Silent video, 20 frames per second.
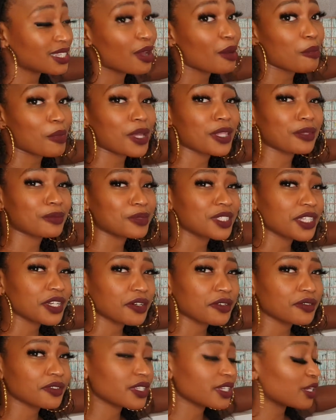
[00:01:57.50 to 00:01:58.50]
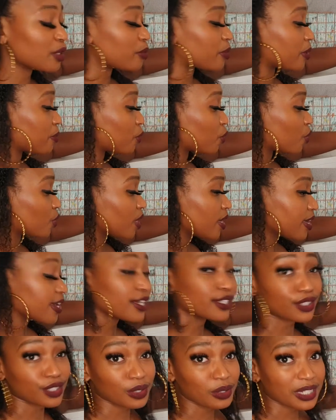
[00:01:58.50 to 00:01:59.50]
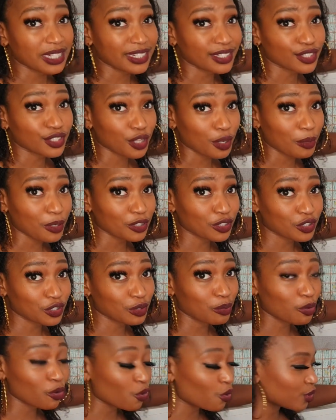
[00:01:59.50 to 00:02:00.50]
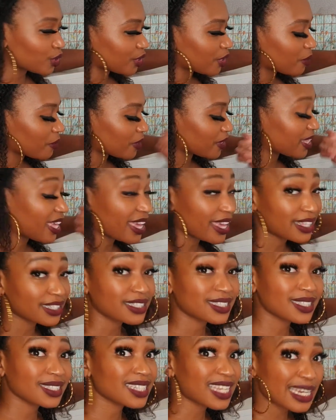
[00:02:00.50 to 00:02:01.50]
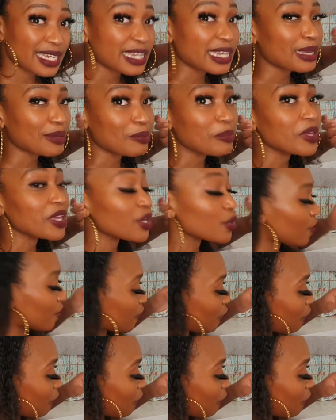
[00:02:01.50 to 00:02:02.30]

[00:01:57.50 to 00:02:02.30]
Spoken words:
up by themselves a little bit more and don't need so much support. You know, when they're steady being on their